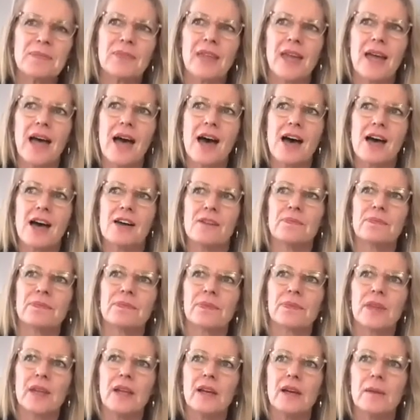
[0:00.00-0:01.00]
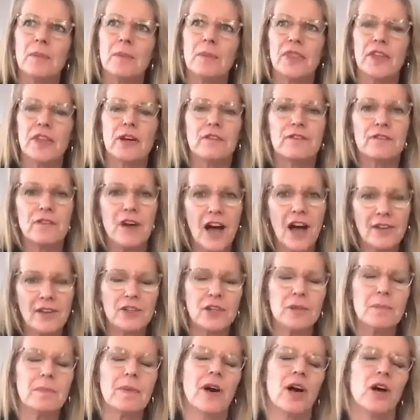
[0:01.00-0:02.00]
But there are 5
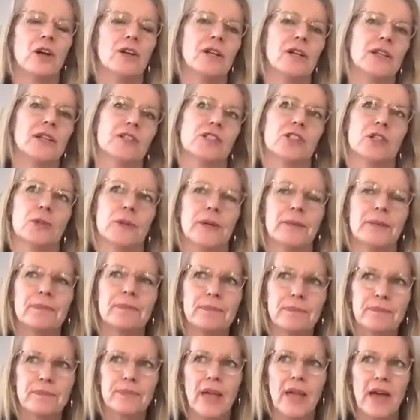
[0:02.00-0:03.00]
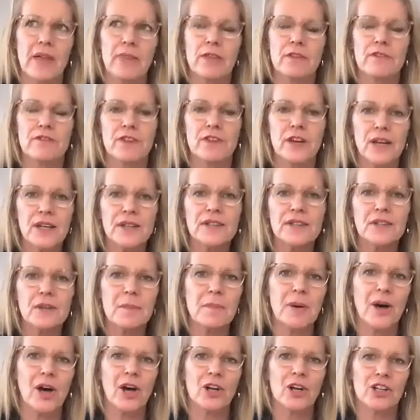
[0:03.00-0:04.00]
components to it. And the first
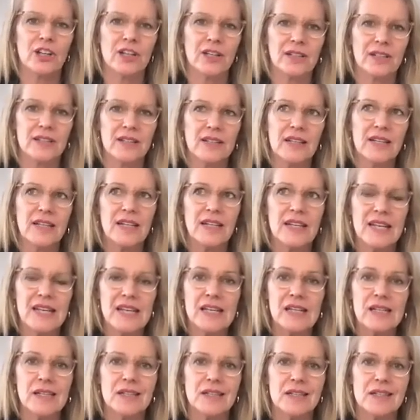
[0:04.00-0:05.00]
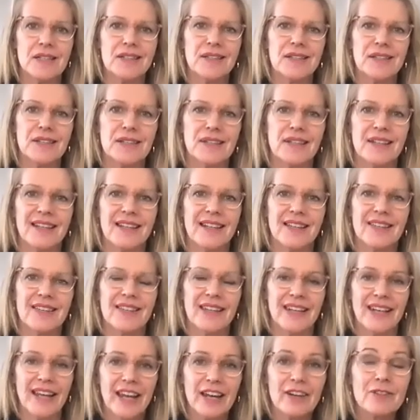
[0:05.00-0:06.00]
component is
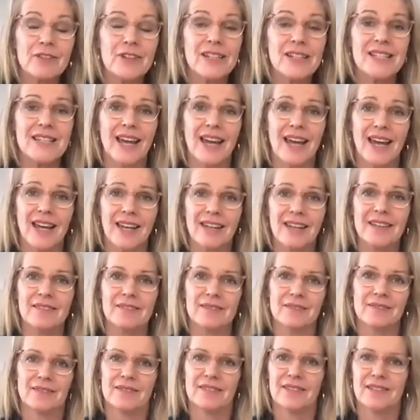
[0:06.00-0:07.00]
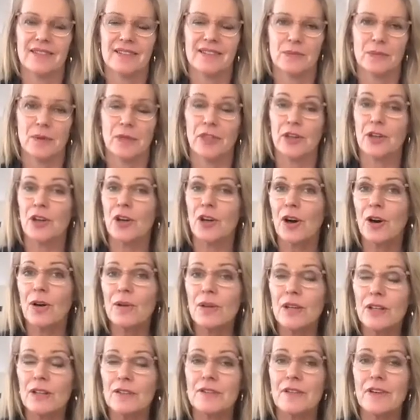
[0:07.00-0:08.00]
that every day, with the
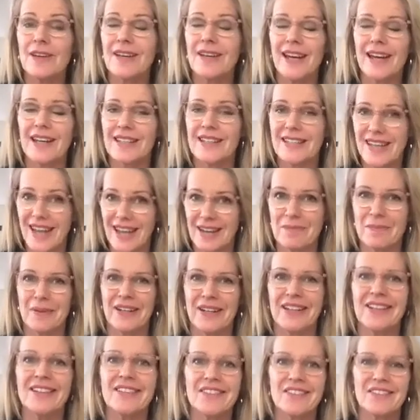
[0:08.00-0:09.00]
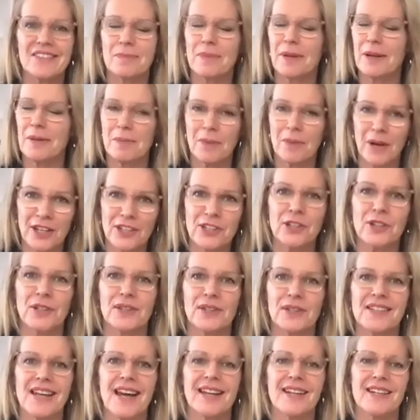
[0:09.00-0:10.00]
goal of 10 minutes, but it might not
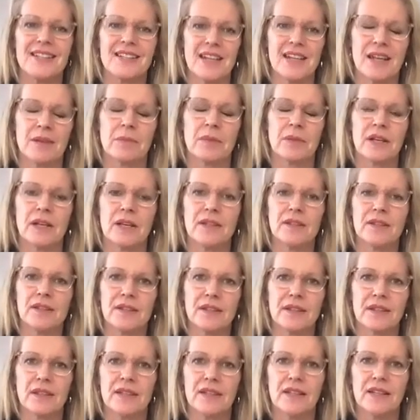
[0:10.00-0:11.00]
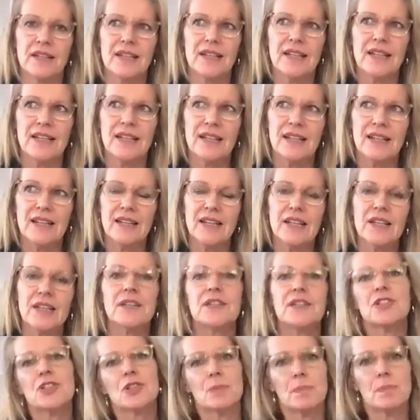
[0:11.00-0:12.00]
start at 10 minutes,
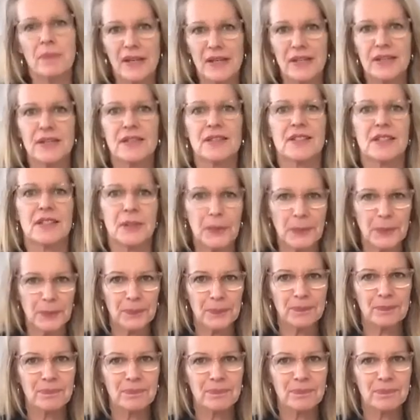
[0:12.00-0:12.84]
is to be still.